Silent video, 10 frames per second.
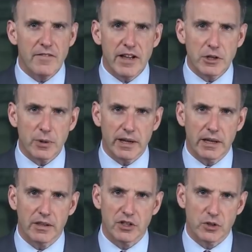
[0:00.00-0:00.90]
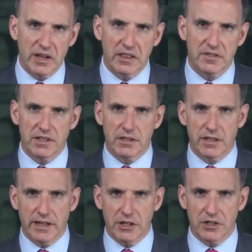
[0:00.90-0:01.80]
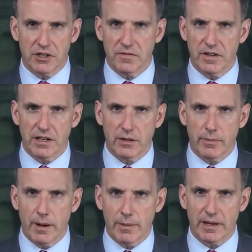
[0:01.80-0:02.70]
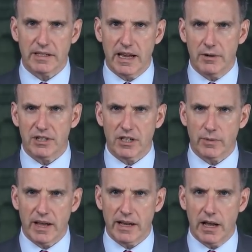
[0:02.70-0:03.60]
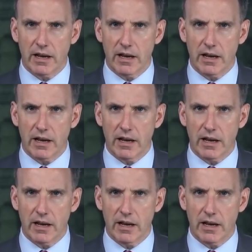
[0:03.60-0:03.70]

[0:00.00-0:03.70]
Eventually, the strength of Caesar's legions defeated the Republic's aristocratic